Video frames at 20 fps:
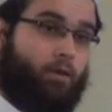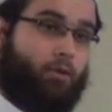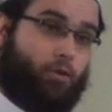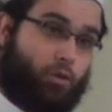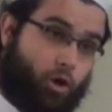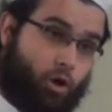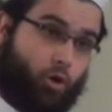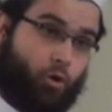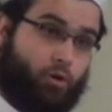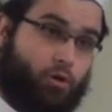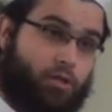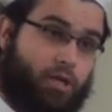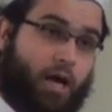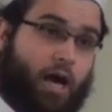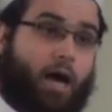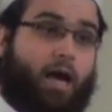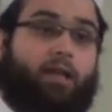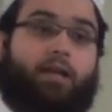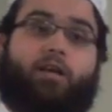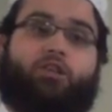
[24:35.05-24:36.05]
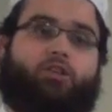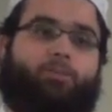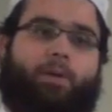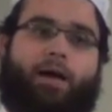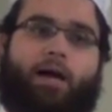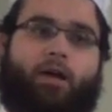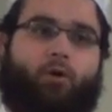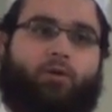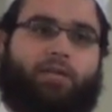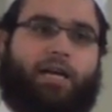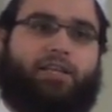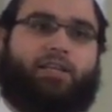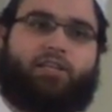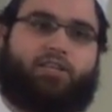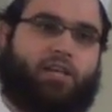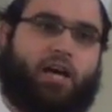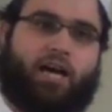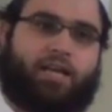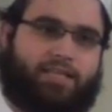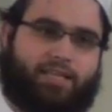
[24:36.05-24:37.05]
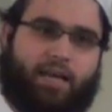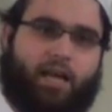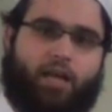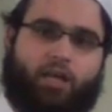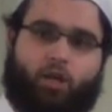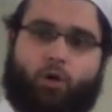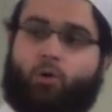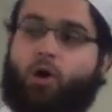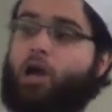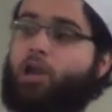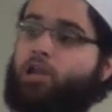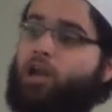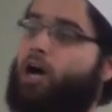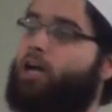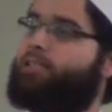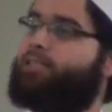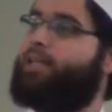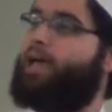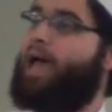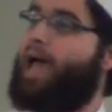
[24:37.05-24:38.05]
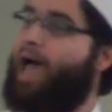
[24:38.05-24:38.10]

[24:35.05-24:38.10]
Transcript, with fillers: Those Allah subhanahu wa ta'ala does not tell you not to